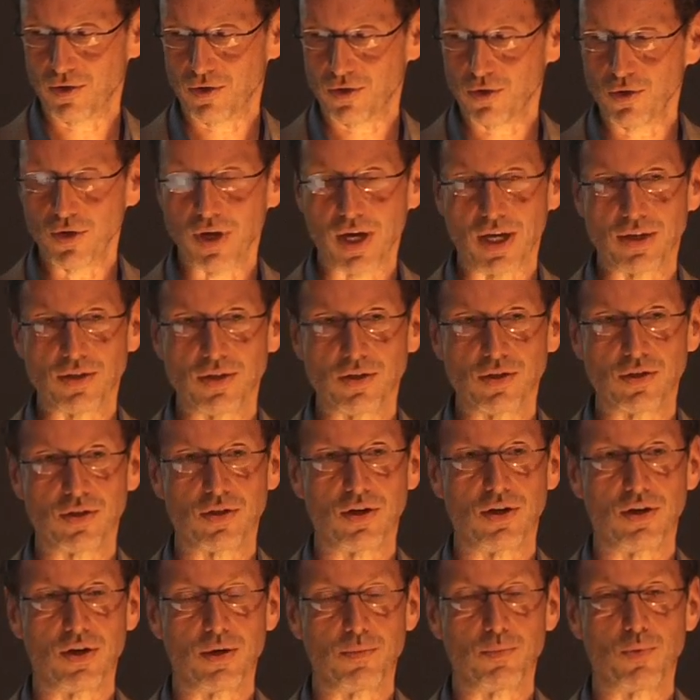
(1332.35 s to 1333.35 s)
took as his
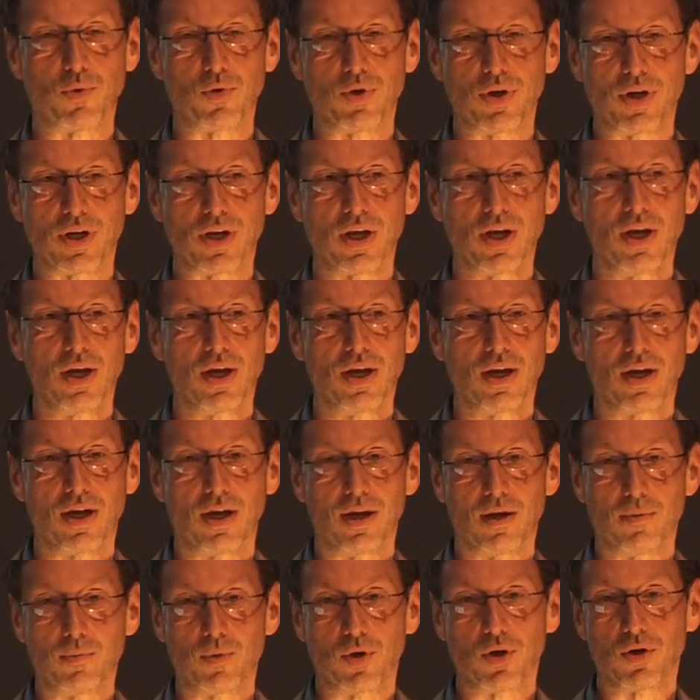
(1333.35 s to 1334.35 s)
starting point
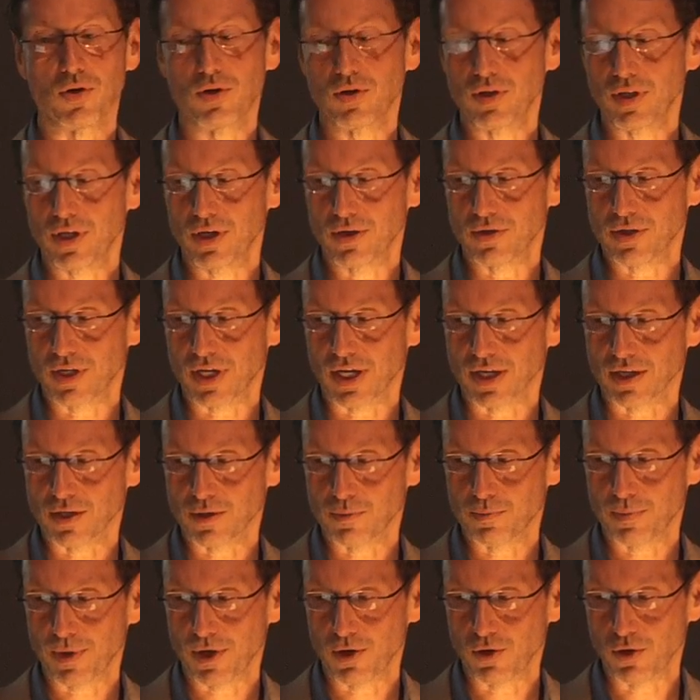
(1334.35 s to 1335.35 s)
um, an earlier
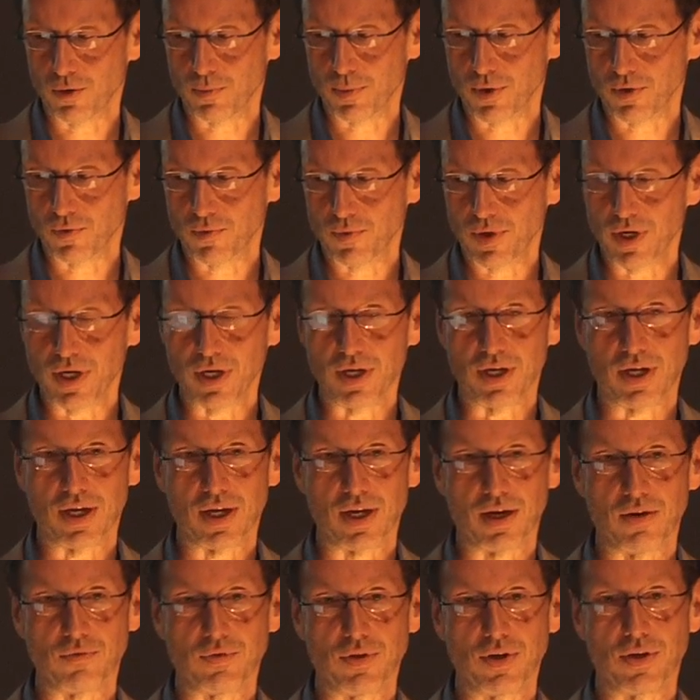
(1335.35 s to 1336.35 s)
text by Herbert Read I
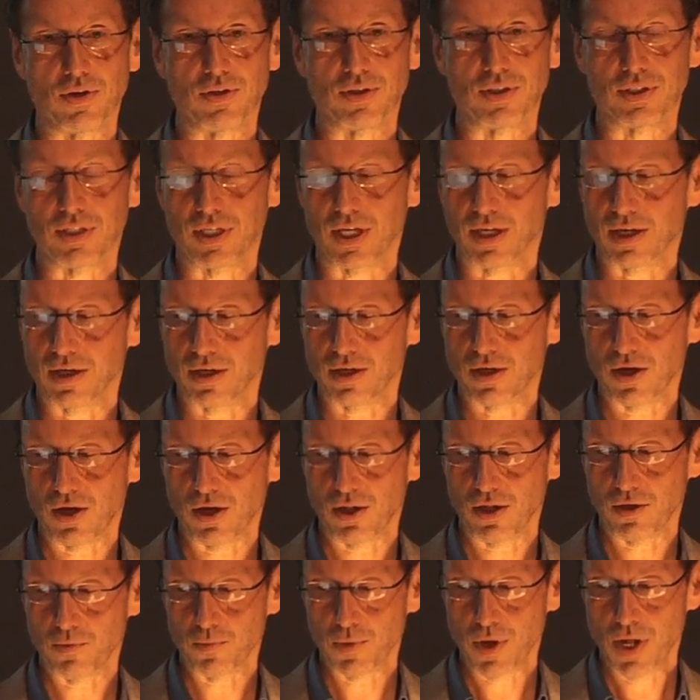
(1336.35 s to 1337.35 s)
have there in the second
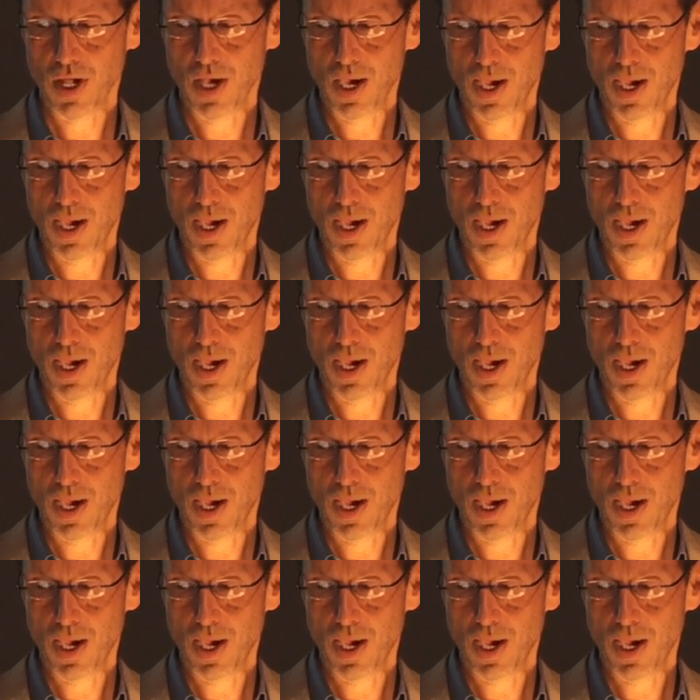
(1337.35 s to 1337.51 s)
column.